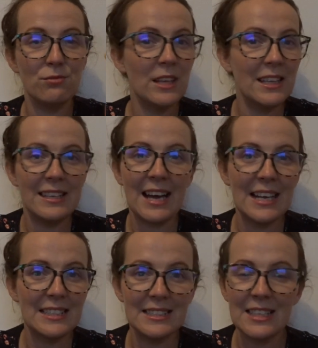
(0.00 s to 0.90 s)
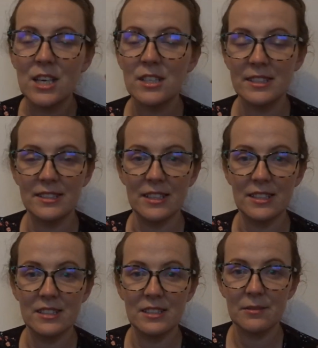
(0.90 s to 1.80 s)
a really nice
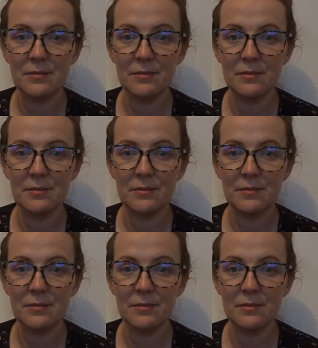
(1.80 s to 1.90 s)
dessert.